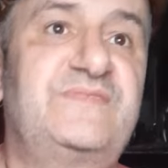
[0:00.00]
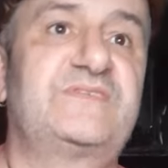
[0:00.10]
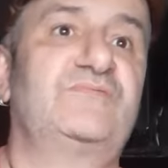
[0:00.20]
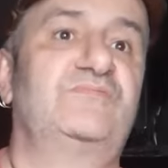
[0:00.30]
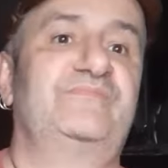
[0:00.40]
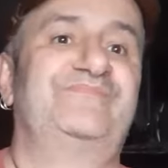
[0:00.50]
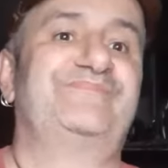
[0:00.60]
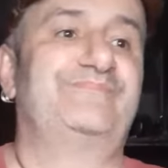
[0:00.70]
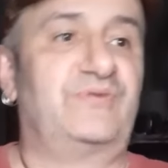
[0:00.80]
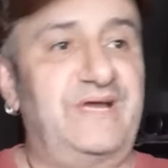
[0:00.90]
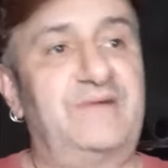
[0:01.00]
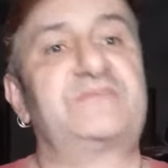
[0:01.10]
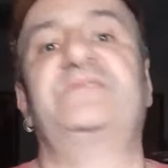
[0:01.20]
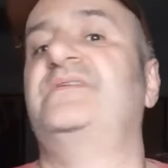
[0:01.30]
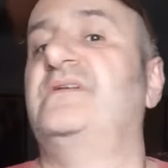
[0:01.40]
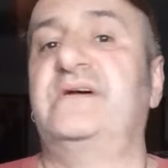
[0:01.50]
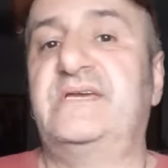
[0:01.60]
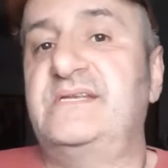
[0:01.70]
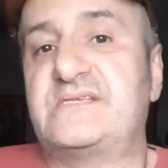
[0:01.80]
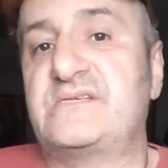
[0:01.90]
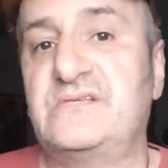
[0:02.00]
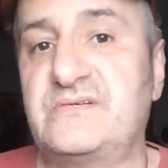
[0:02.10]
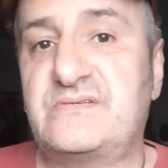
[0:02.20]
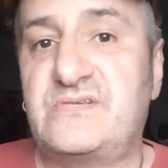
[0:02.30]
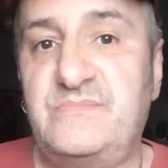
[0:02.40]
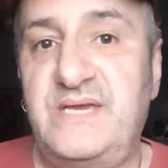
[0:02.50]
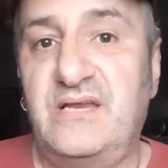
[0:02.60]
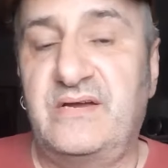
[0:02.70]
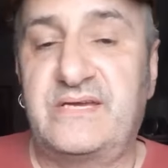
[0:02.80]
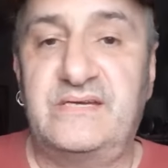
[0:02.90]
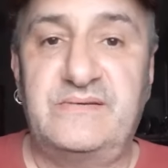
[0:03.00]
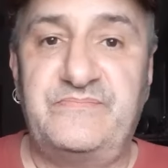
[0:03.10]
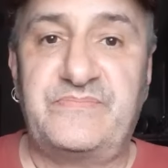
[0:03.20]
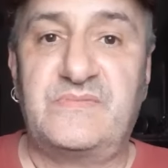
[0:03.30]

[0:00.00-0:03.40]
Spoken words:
physical prowess, if you like. He doesn't look to me like a